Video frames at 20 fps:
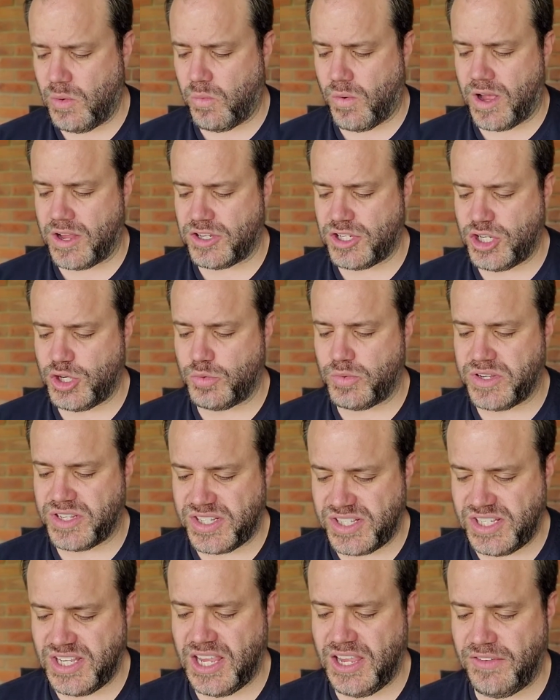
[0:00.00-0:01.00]
want to
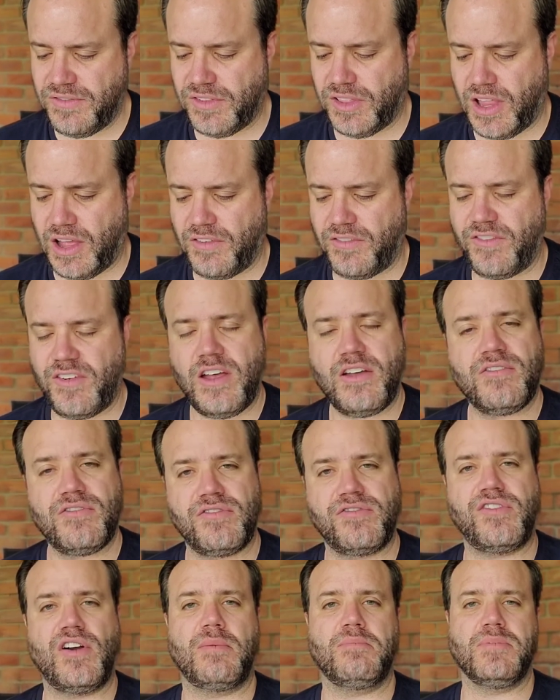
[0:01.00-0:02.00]
receive love
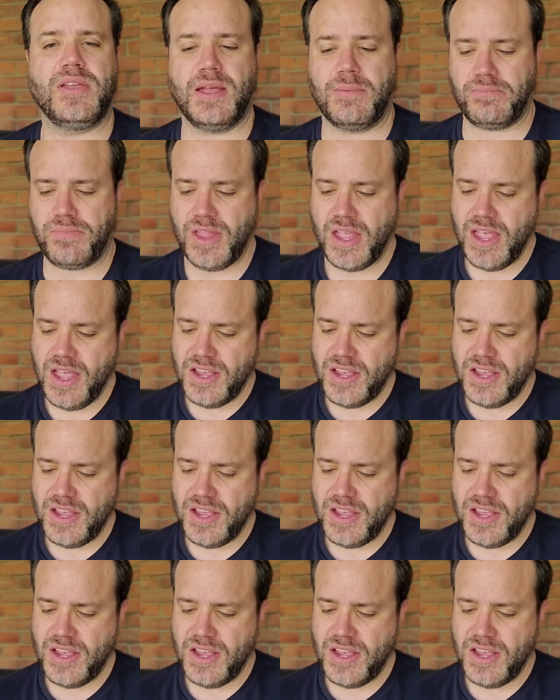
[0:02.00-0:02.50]
from him.